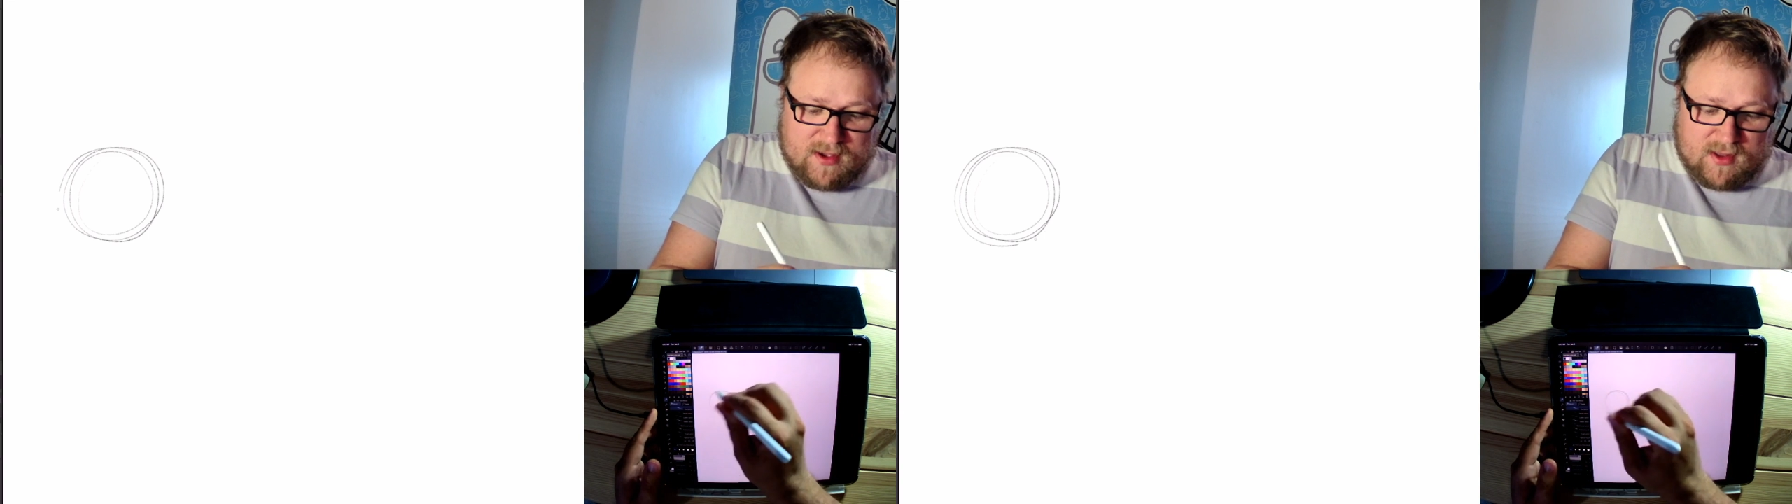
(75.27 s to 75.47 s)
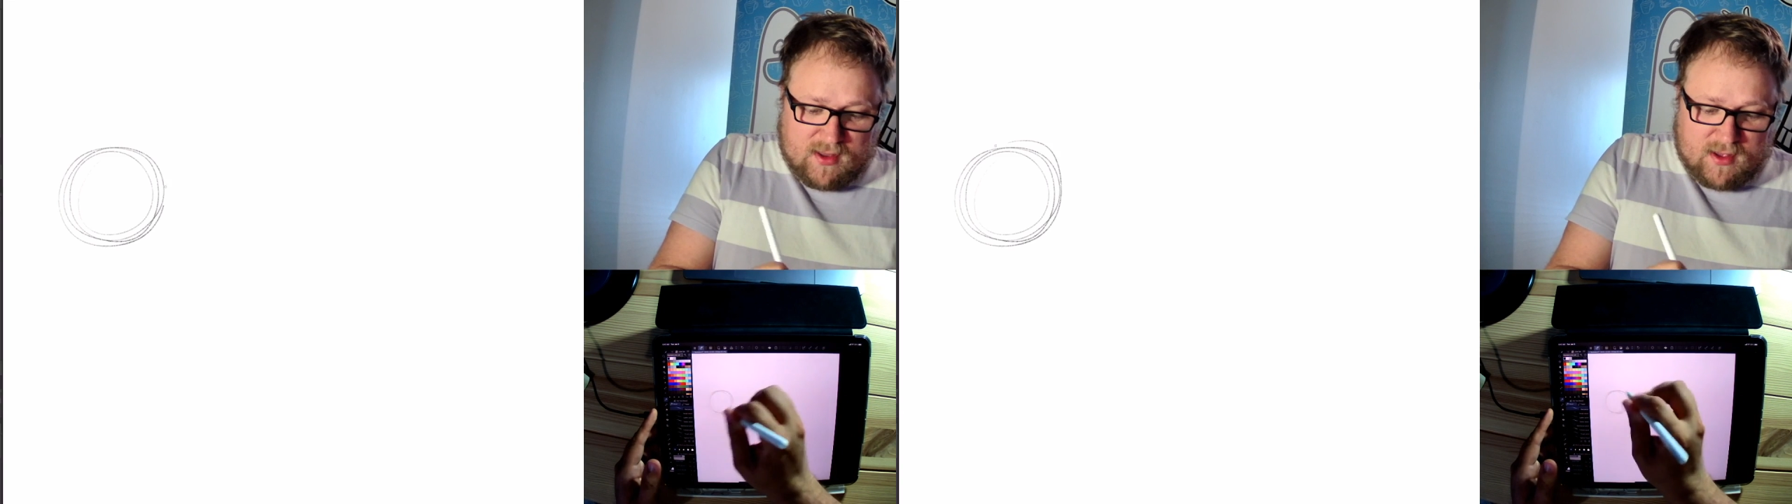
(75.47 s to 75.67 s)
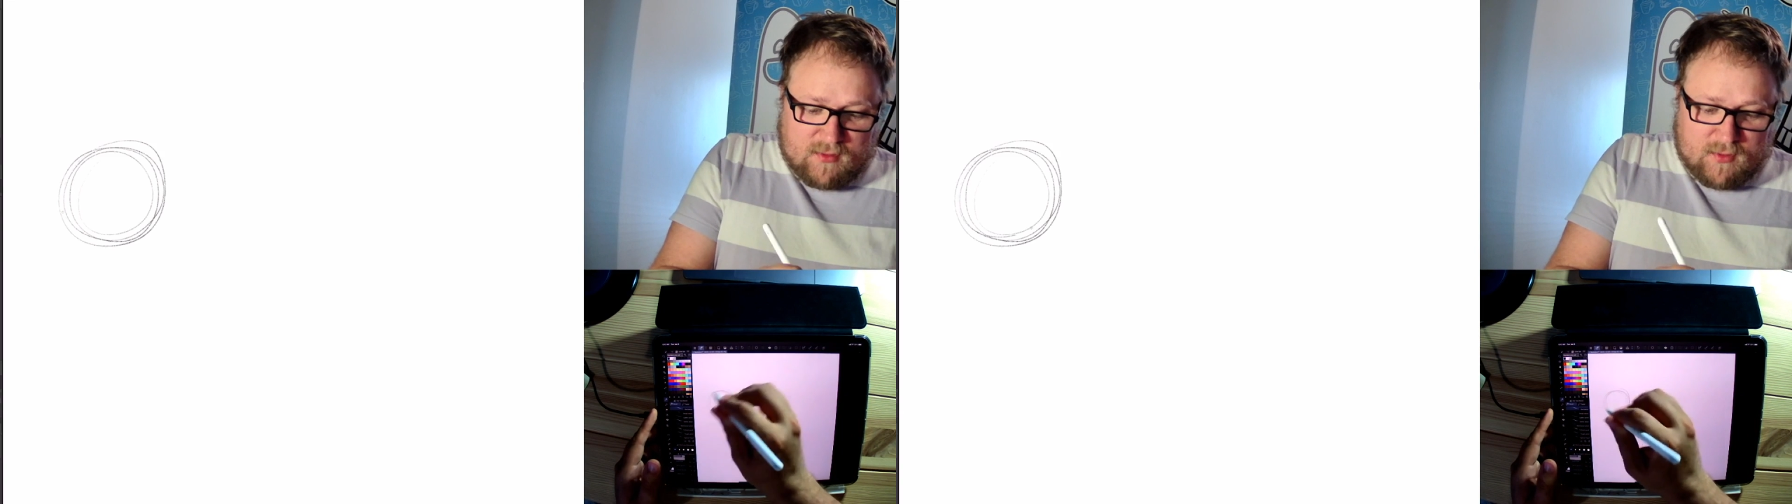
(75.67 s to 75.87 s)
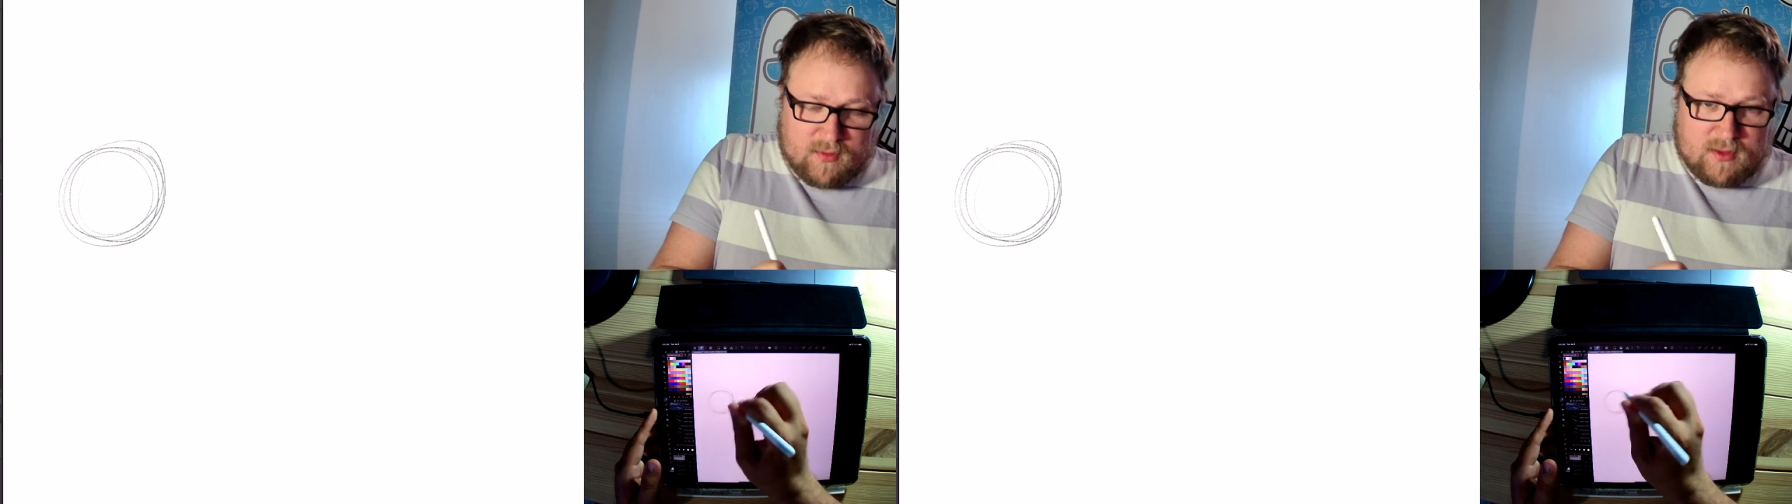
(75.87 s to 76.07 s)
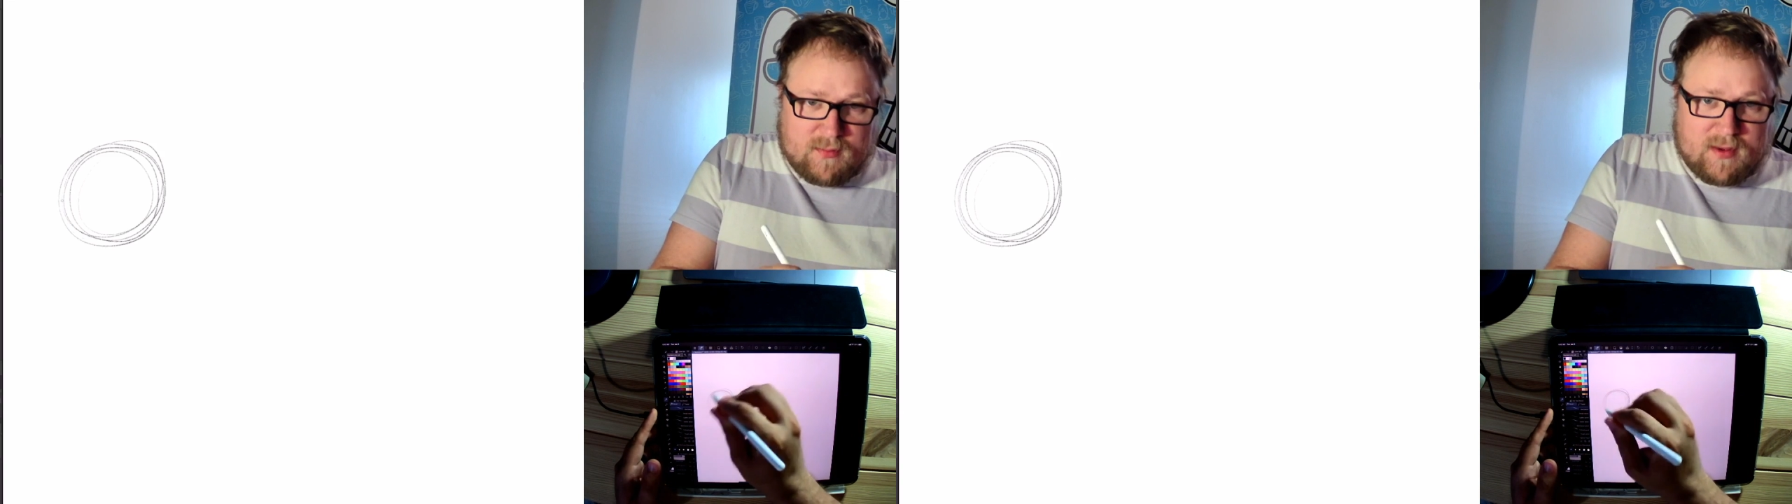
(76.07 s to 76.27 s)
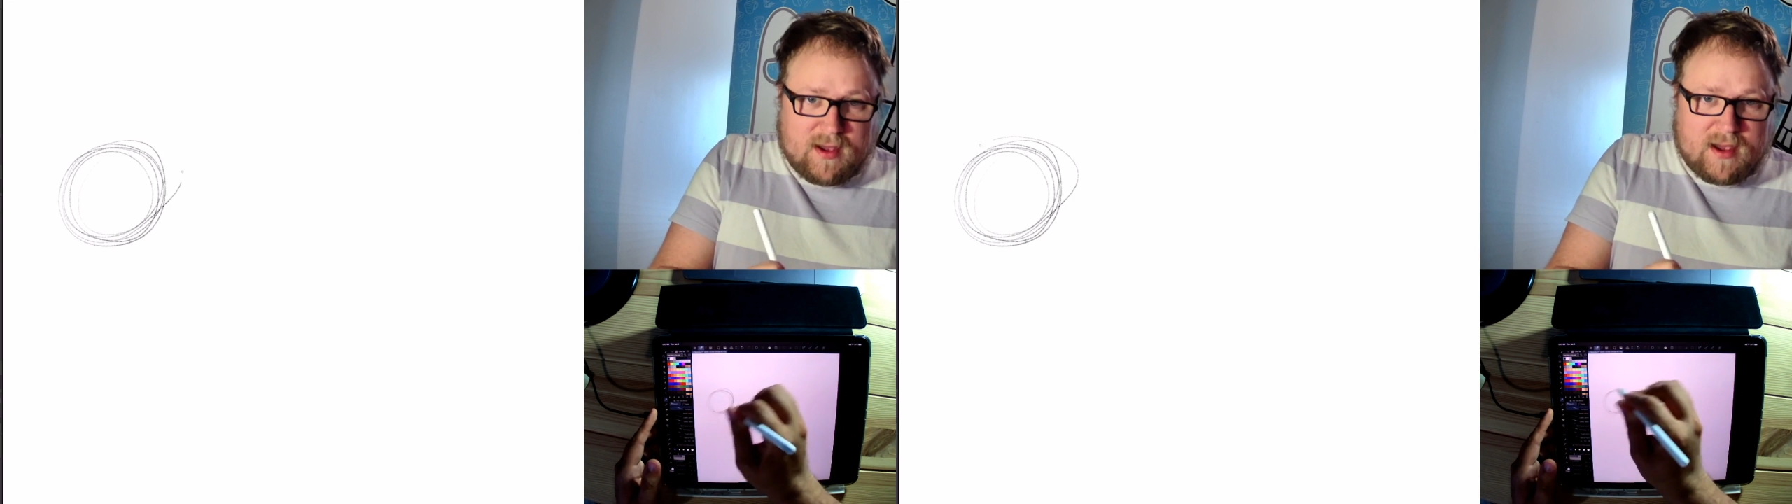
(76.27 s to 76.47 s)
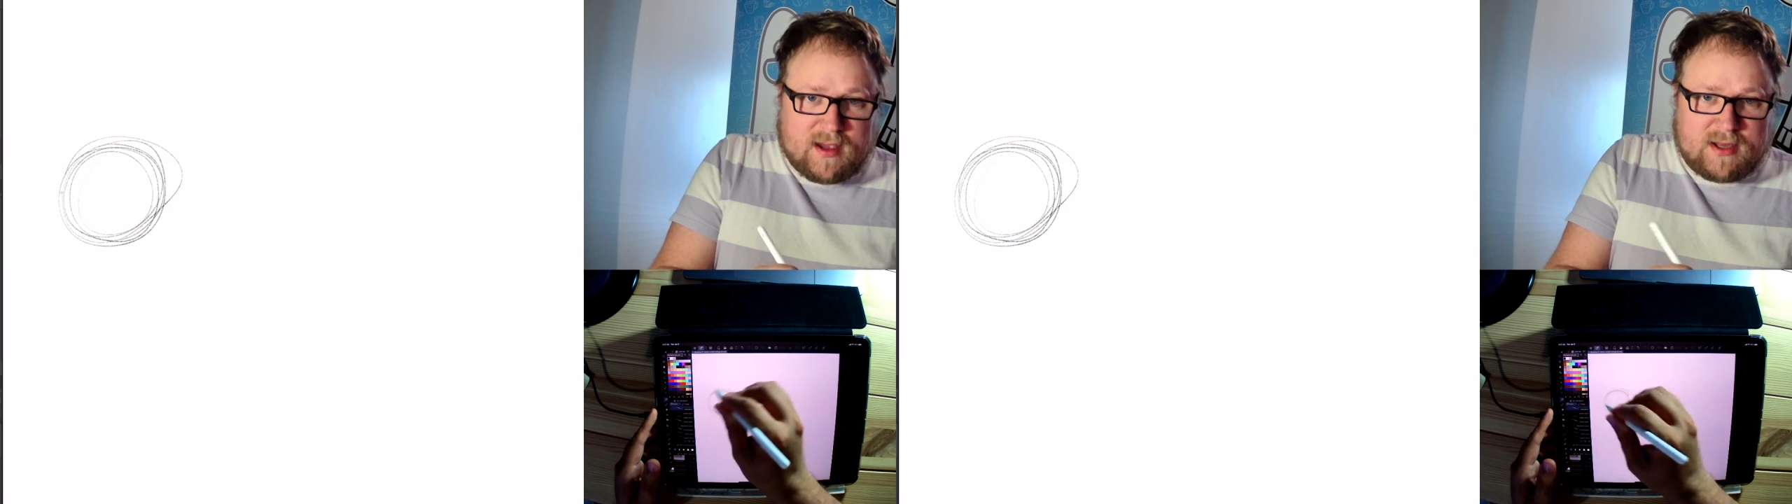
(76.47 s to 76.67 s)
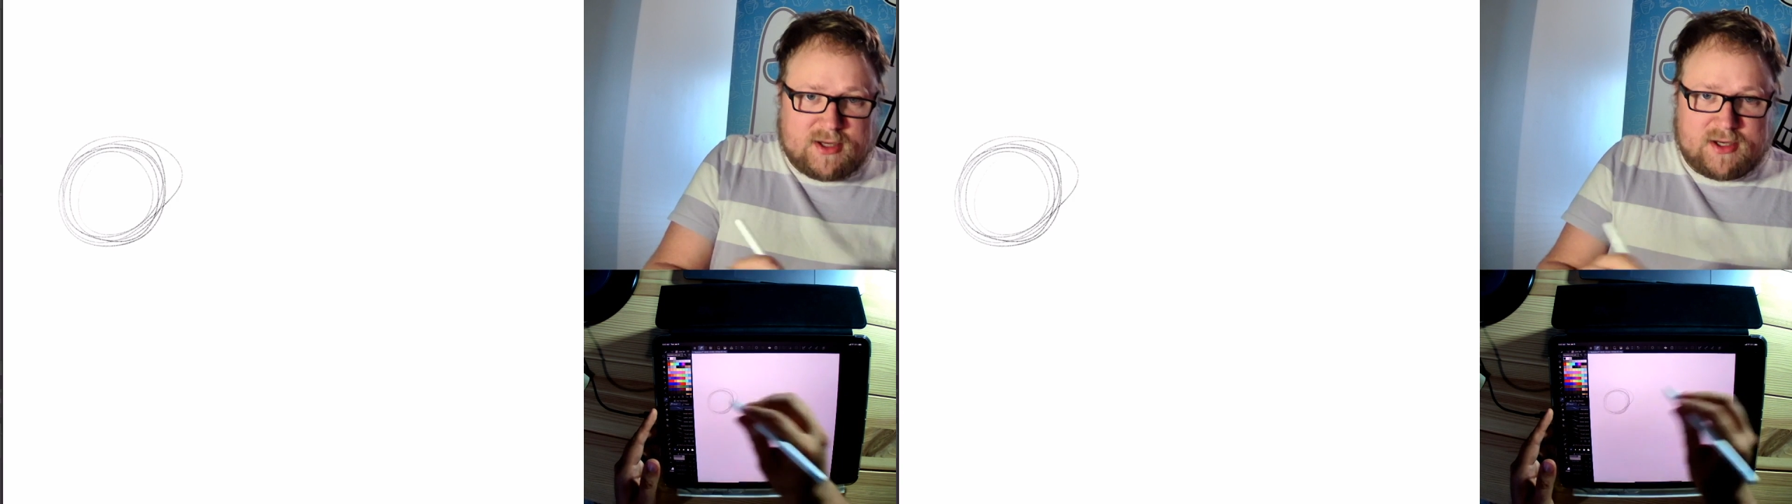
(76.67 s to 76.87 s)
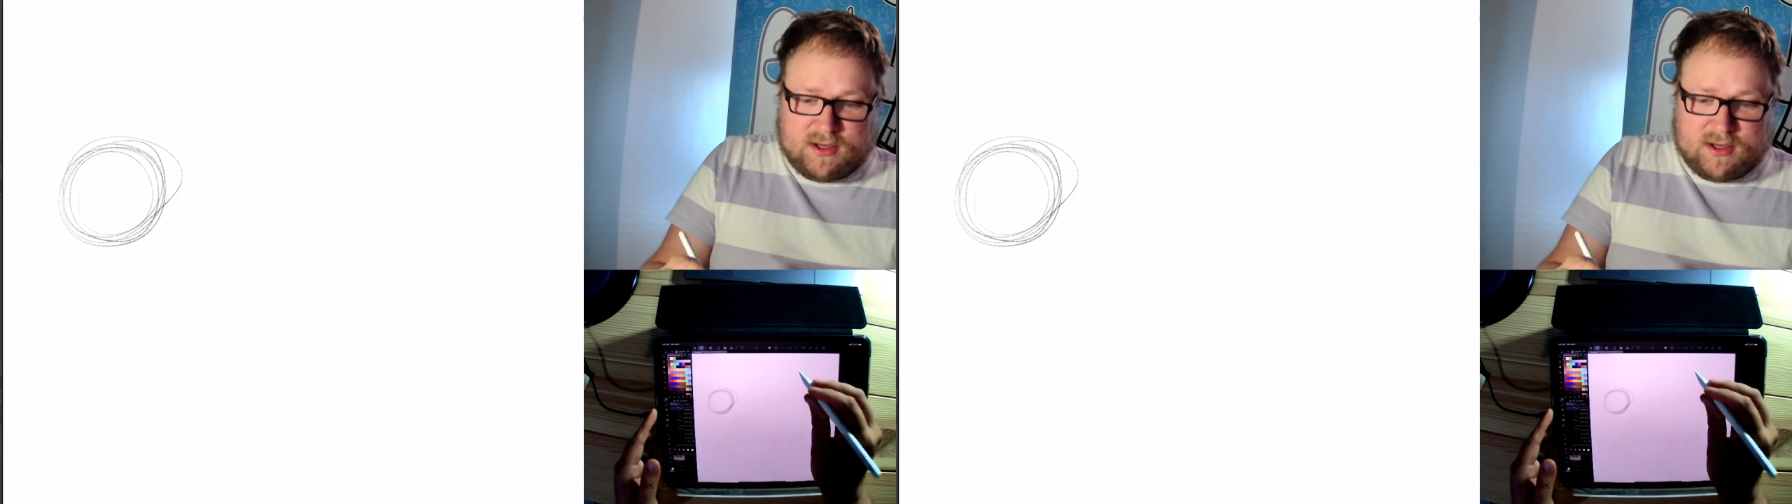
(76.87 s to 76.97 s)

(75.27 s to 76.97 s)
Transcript: a lot of room on the page